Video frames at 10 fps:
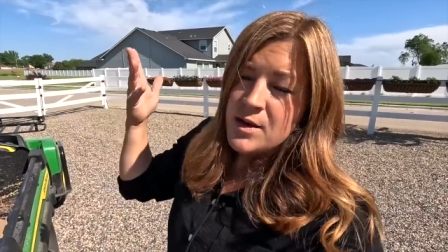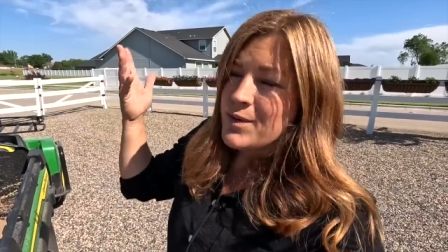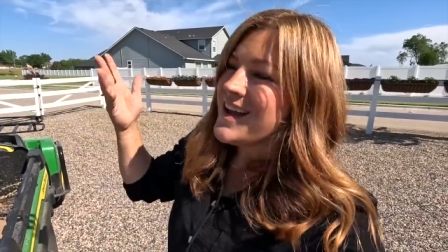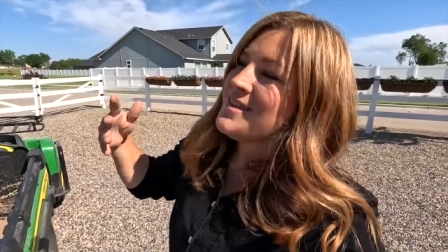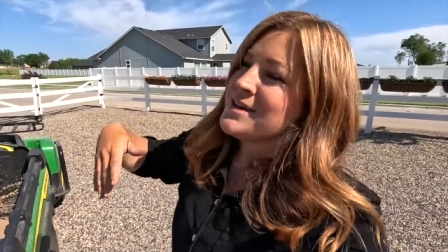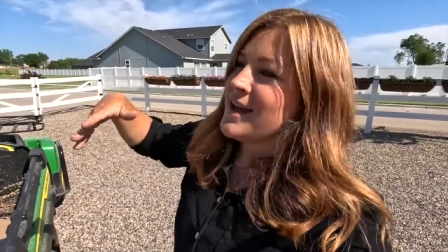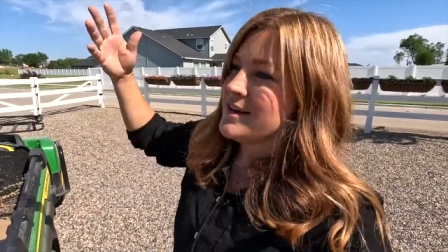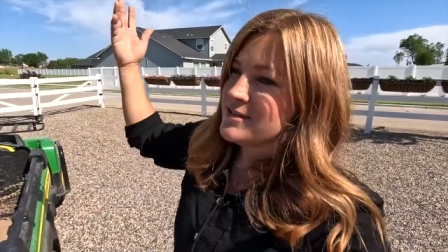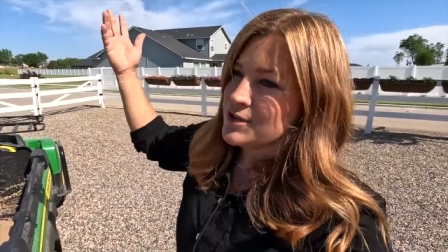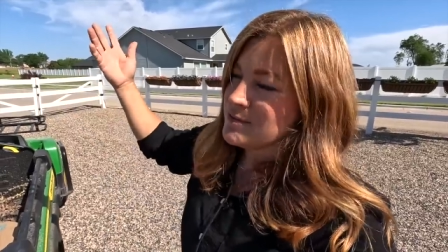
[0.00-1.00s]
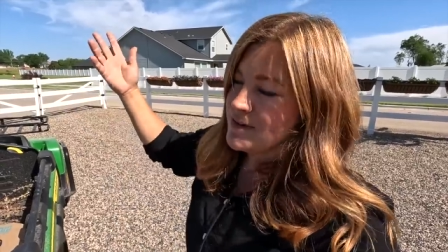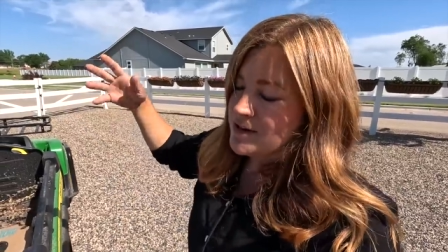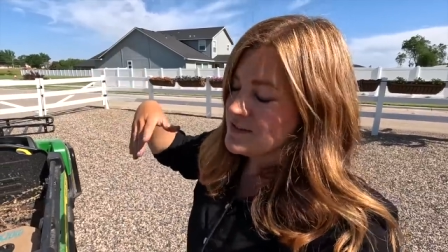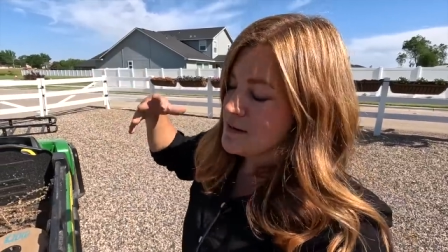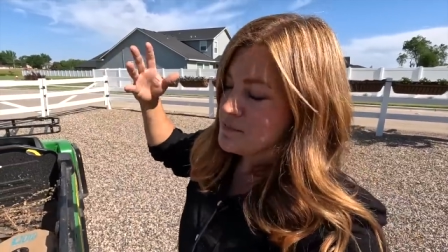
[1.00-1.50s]
we haven't had you
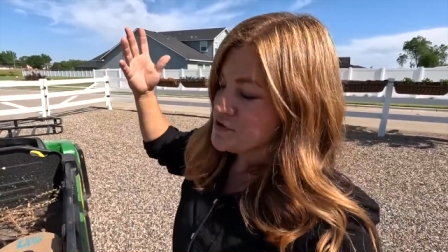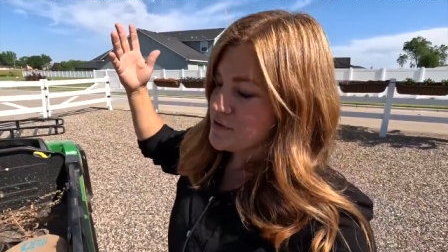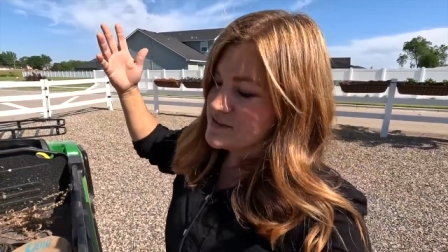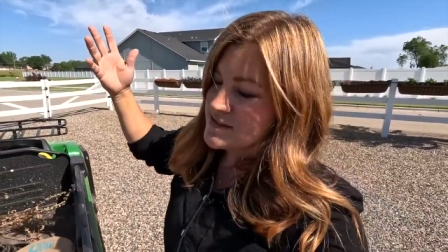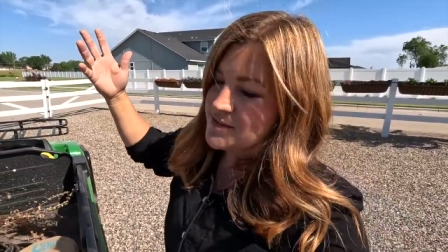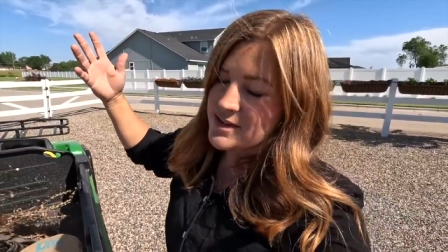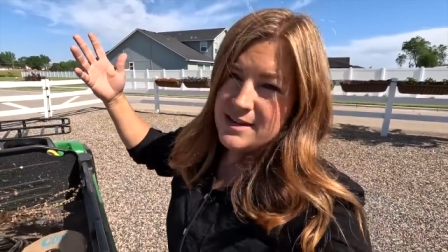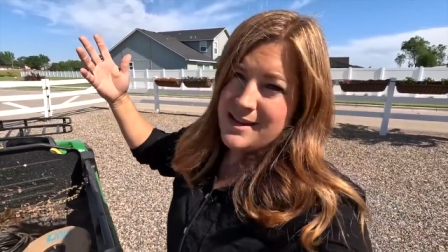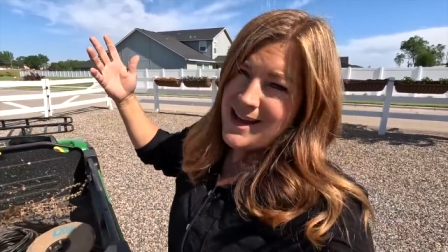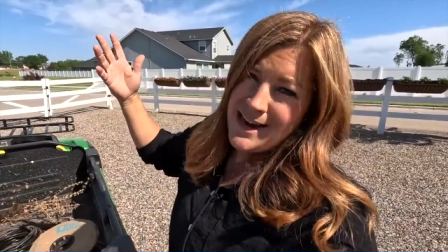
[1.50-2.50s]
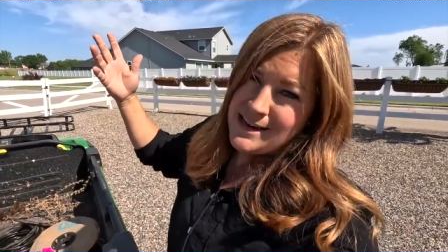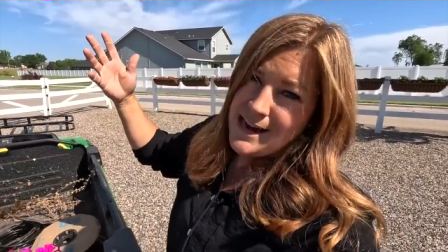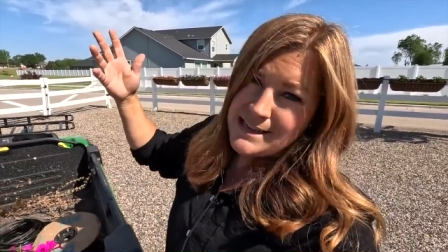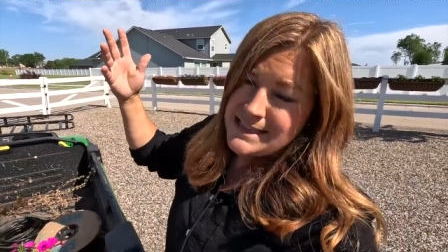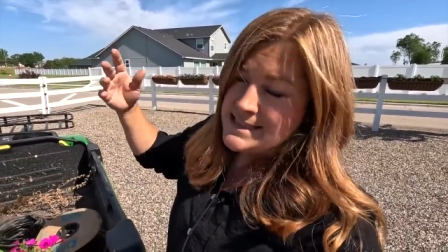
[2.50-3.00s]
know temperatures even in the high
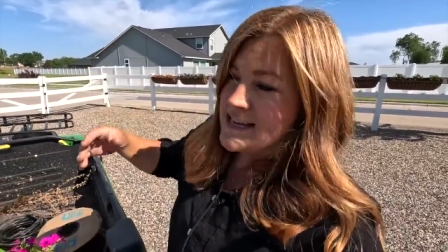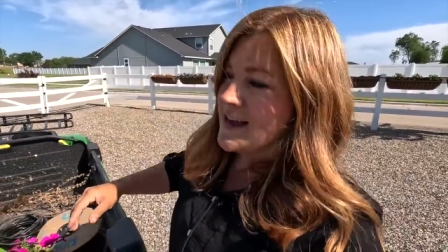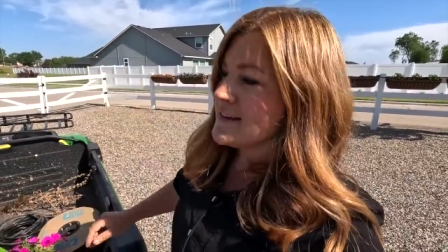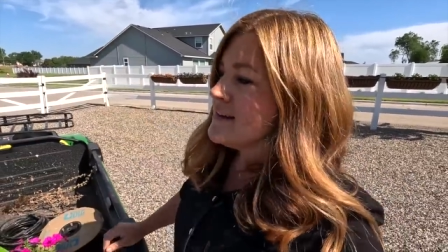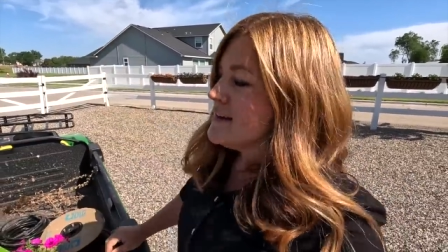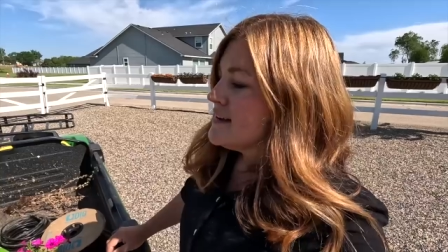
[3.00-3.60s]
90s yet